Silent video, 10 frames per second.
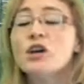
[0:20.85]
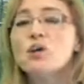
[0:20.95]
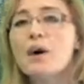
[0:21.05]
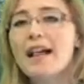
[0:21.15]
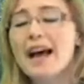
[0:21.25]

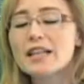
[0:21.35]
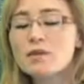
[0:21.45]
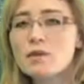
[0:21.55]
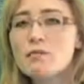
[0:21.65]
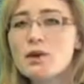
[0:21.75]
Well, as
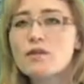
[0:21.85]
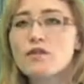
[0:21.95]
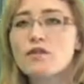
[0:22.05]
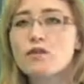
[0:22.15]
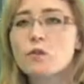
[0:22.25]
we
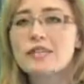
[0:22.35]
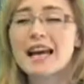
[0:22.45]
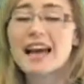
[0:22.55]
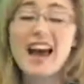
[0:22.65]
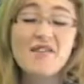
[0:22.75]
move forward
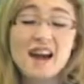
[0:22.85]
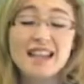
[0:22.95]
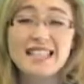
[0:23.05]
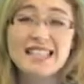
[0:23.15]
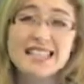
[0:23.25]
today,
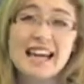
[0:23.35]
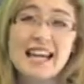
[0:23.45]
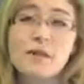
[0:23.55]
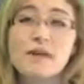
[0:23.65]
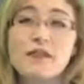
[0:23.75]
FX is
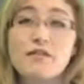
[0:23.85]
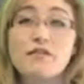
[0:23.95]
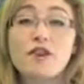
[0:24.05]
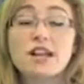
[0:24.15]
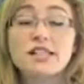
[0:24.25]
taking a bit of a
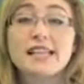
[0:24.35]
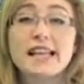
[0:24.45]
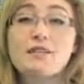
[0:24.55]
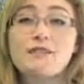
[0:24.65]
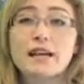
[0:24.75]
front
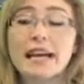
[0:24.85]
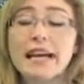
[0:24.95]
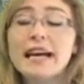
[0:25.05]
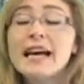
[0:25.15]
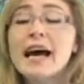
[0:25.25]
seat, really,